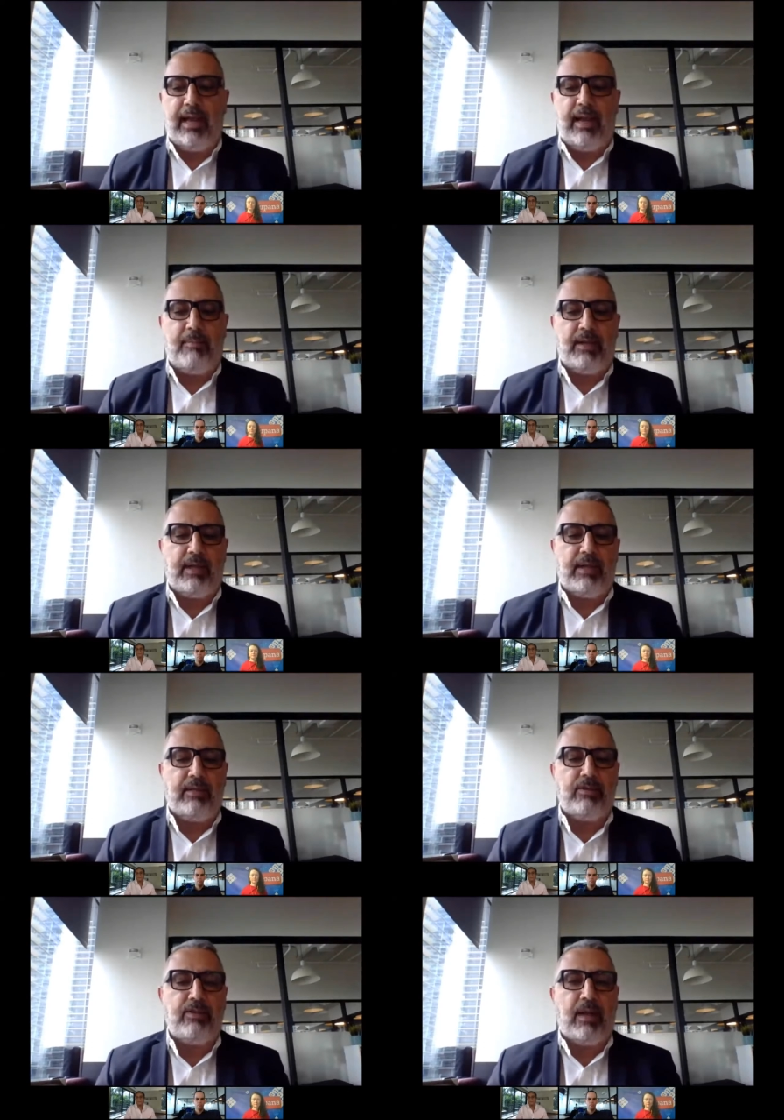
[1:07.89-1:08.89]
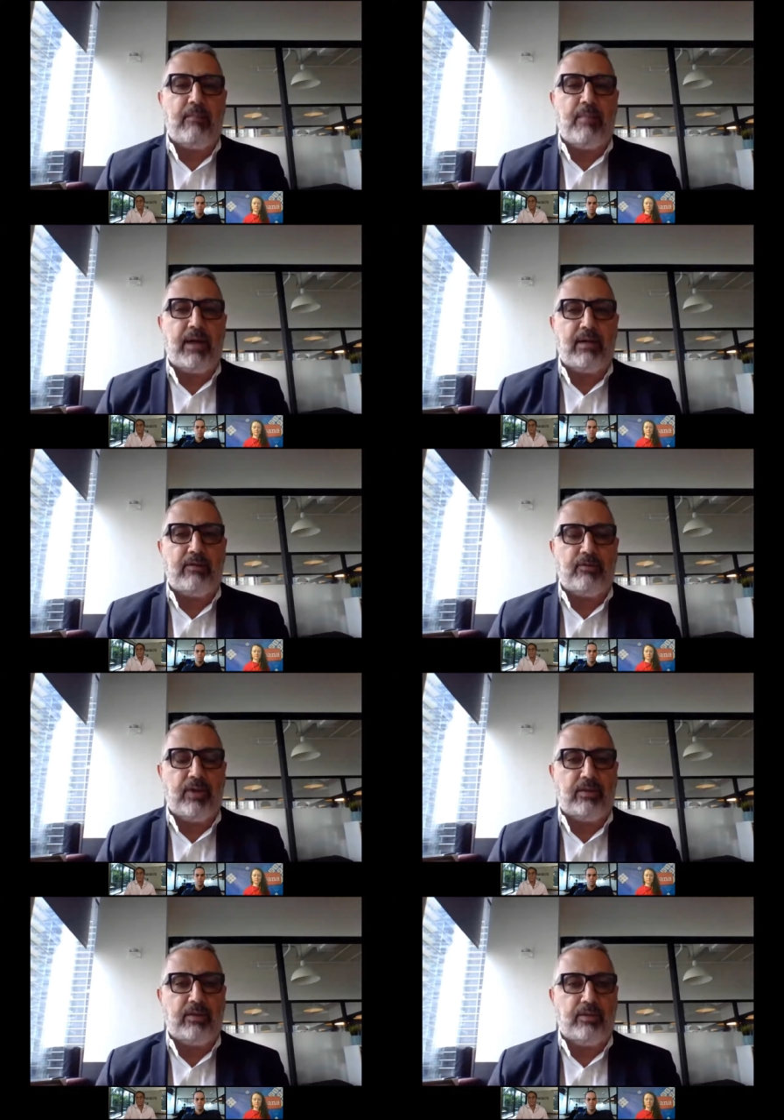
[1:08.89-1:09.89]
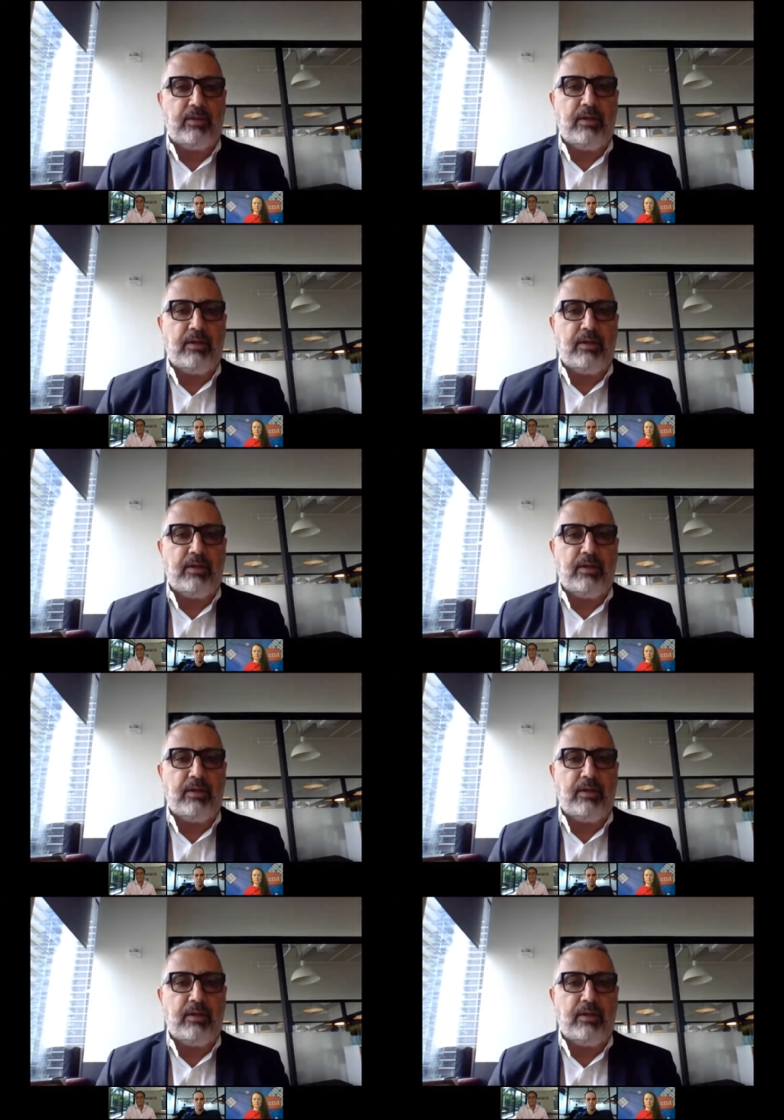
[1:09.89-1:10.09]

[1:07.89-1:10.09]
elements in digital banking strategy.